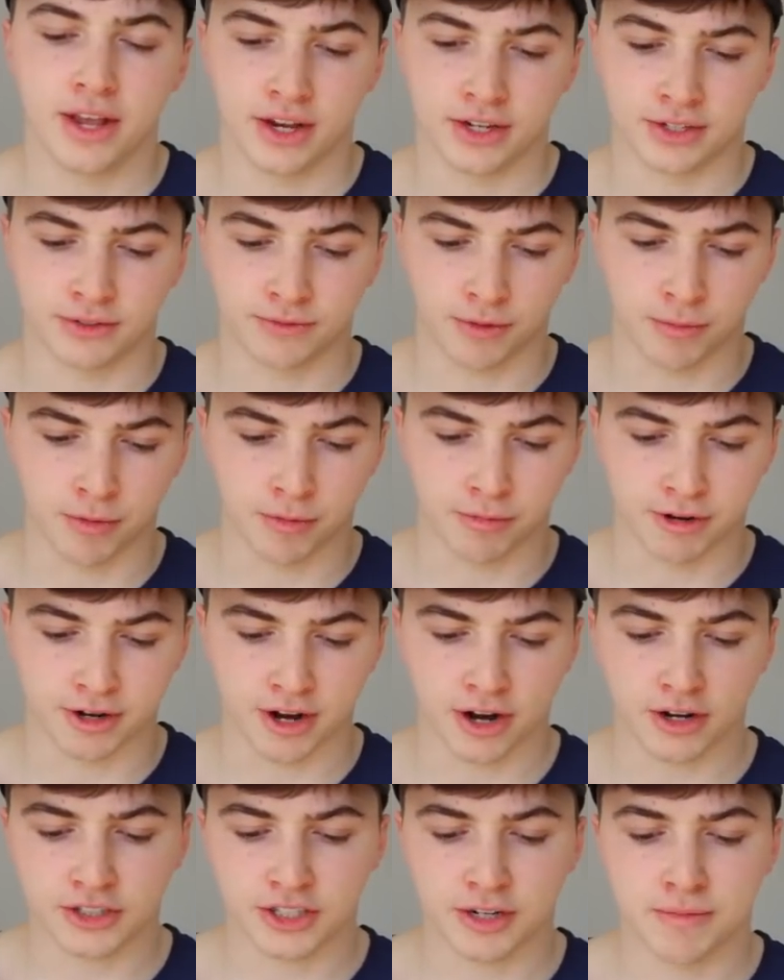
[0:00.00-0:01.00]
is from a
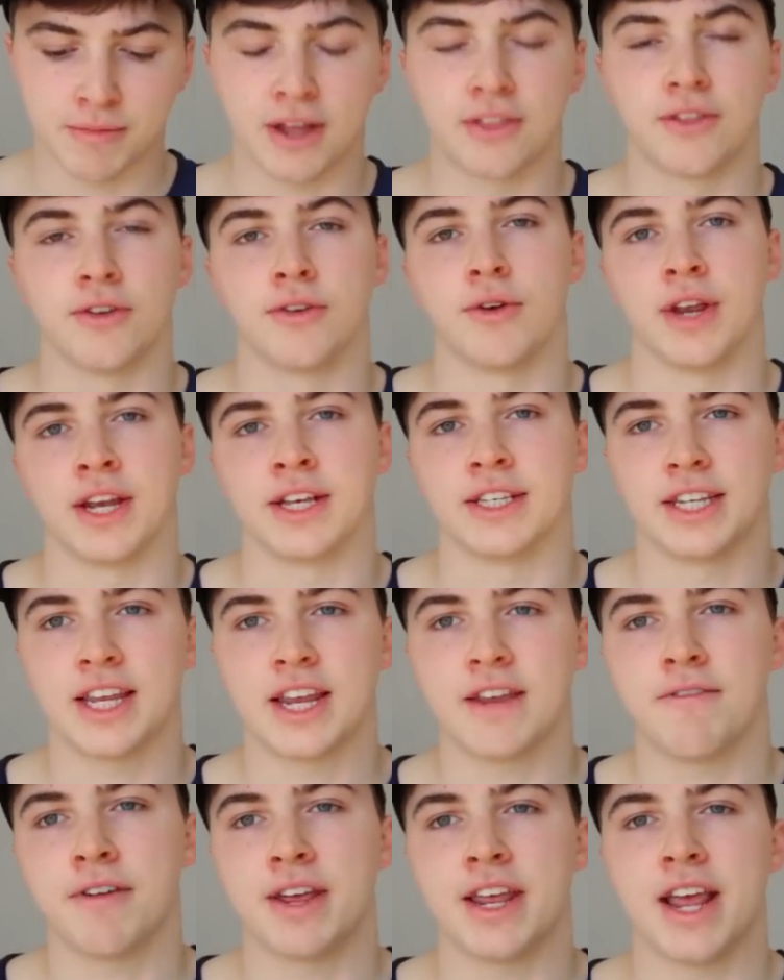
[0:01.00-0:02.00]
production method in
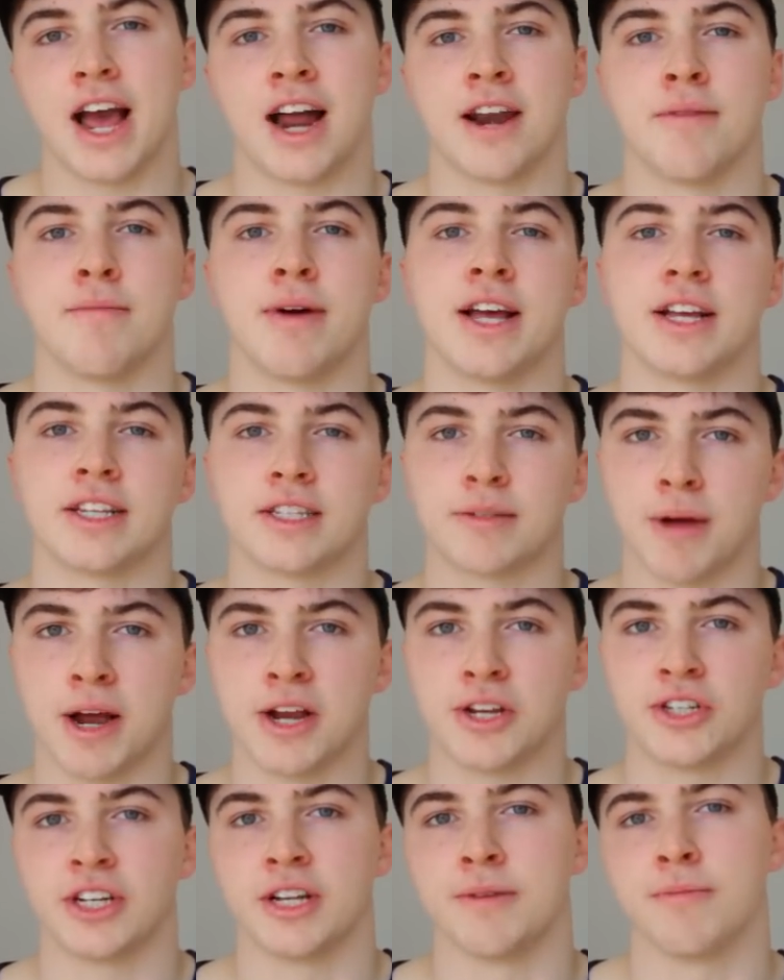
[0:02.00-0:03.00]
TV, anime
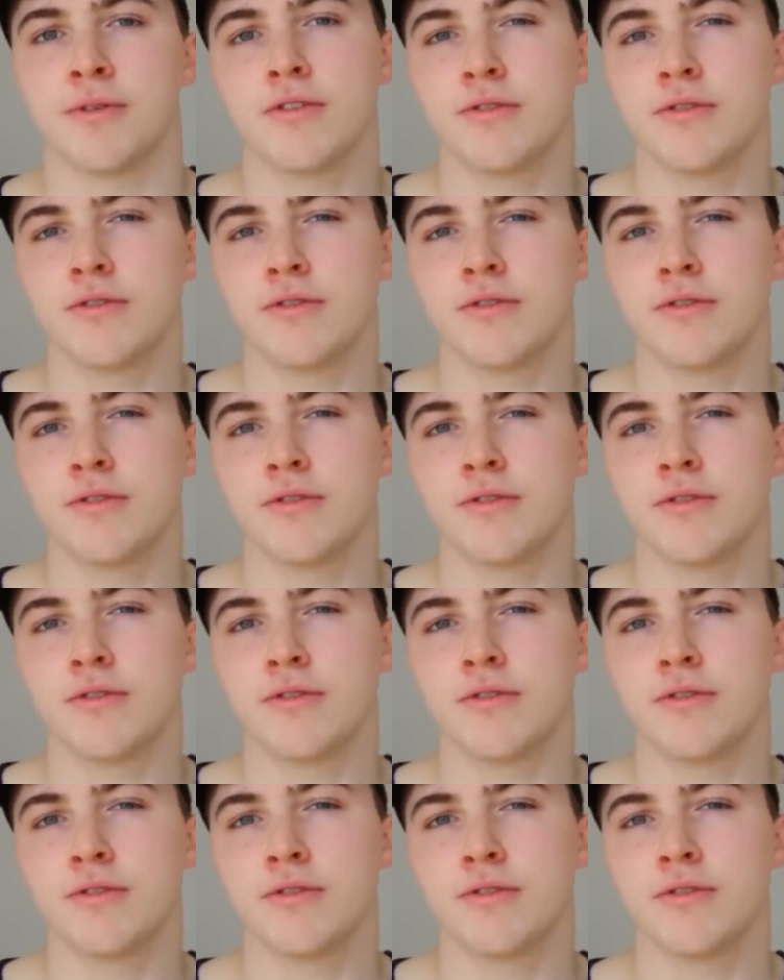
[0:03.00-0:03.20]
especially, but